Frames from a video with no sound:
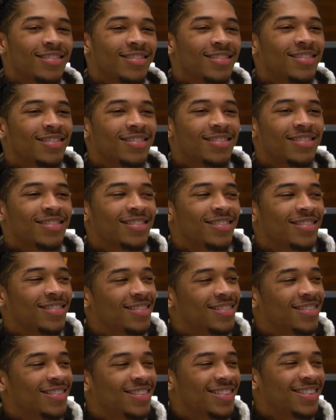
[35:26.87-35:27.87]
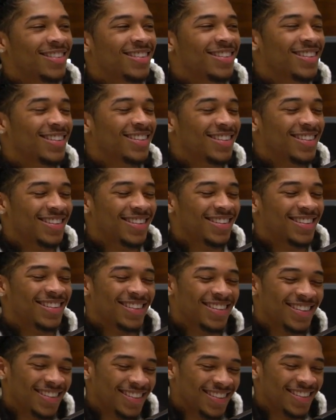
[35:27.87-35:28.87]

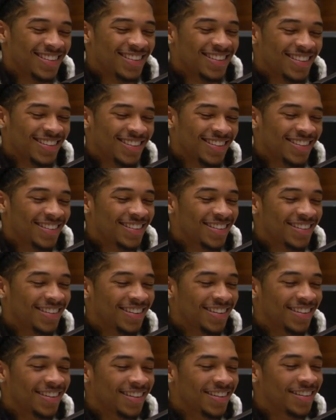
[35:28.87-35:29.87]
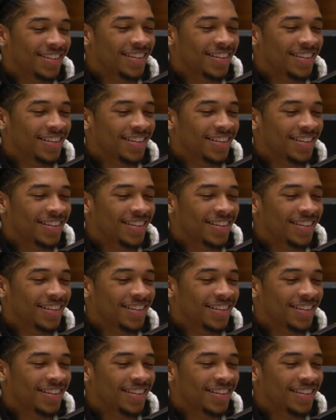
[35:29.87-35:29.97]
(silent)